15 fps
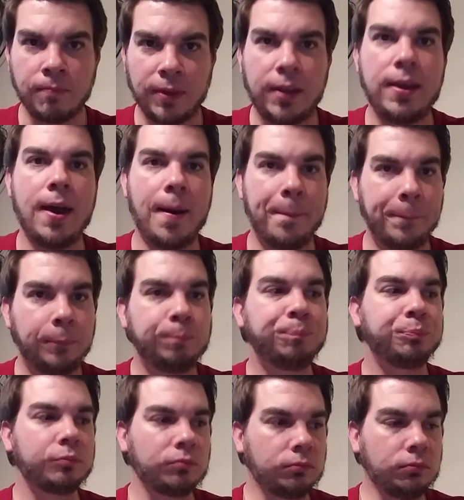Yeah.
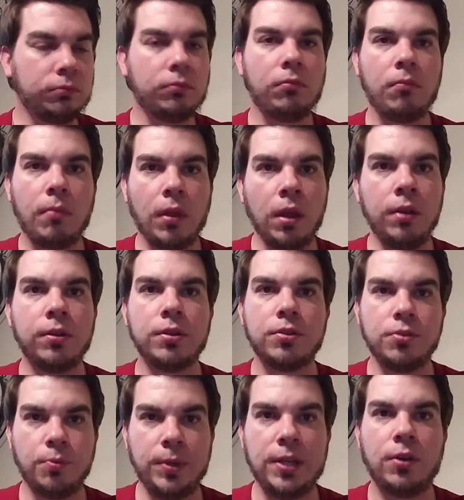The
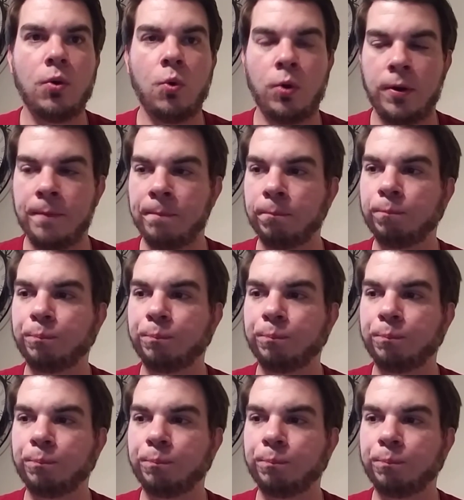sweet corn.